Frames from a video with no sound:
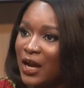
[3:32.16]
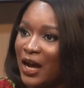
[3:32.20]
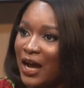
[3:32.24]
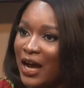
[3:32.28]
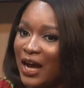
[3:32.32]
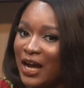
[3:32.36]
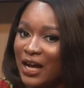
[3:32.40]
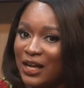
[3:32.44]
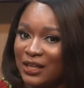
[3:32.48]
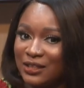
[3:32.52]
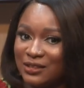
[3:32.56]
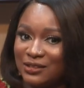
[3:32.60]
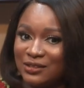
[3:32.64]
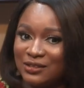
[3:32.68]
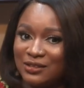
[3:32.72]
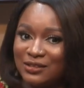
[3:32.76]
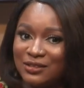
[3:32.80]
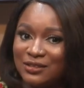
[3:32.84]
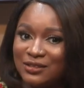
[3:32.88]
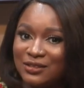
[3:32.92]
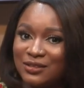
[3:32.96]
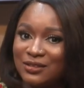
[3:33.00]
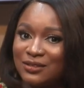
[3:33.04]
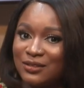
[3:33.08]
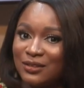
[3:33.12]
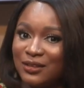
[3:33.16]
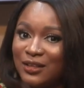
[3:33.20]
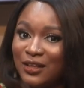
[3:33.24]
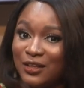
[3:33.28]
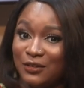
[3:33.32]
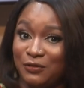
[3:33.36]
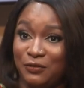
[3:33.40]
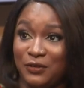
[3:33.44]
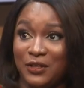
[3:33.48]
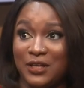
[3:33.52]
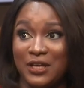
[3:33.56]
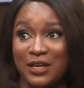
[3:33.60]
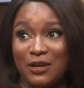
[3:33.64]
And
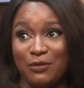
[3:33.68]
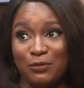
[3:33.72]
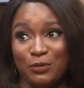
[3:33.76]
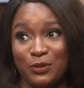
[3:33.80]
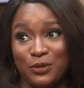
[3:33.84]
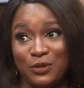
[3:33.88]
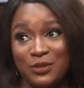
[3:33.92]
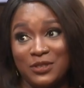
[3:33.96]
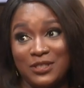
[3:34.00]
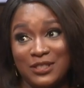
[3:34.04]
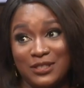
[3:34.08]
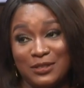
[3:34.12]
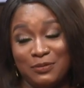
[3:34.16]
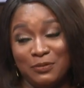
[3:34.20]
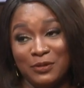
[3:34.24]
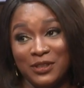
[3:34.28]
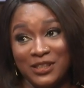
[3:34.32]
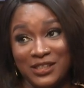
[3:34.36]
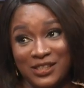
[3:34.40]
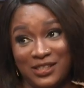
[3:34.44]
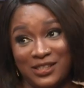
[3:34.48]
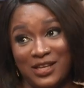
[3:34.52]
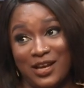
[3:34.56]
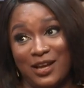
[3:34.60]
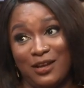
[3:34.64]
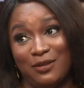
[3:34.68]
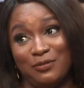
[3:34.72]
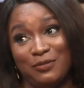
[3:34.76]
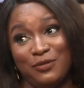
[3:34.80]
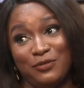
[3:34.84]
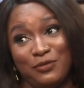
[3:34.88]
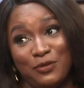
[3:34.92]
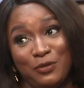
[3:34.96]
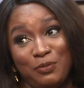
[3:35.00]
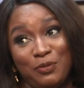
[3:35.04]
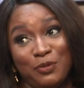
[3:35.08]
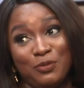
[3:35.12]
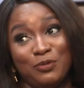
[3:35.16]
if he can reduce his money, Sha,
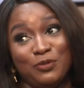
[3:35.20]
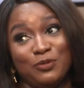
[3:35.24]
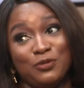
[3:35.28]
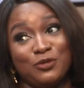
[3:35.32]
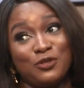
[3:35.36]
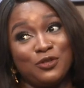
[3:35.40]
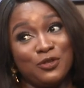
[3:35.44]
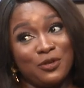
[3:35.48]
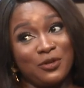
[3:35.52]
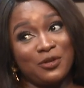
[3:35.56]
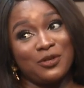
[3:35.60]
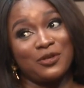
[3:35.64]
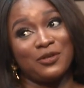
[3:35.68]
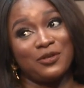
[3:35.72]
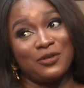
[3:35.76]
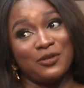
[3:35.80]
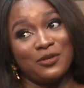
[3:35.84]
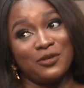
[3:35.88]
before people choke.